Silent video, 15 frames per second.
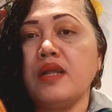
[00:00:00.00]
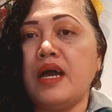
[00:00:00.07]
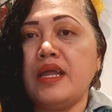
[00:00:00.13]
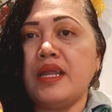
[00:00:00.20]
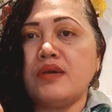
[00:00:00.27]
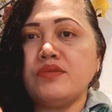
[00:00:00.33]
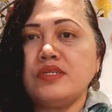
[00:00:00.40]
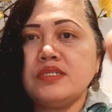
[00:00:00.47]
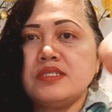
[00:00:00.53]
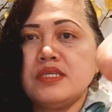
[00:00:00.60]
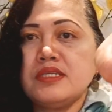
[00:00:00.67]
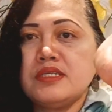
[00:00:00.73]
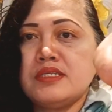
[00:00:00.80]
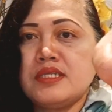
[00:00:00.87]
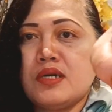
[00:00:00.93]
And now this
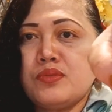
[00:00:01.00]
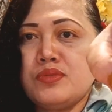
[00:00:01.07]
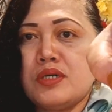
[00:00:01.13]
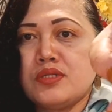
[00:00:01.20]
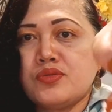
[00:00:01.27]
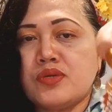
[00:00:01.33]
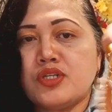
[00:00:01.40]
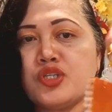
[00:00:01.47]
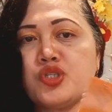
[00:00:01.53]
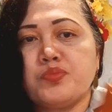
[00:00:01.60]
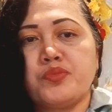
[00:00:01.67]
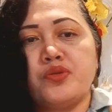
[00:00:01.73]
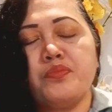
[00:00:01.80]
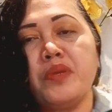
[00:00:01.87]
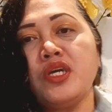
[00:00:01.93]
is now the
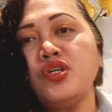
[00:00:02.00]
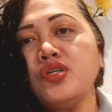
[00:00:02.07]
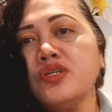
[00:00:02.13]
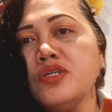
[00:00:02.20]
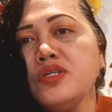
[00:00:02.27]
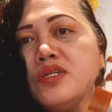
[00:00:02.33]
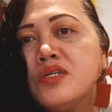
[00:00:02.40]
transformation.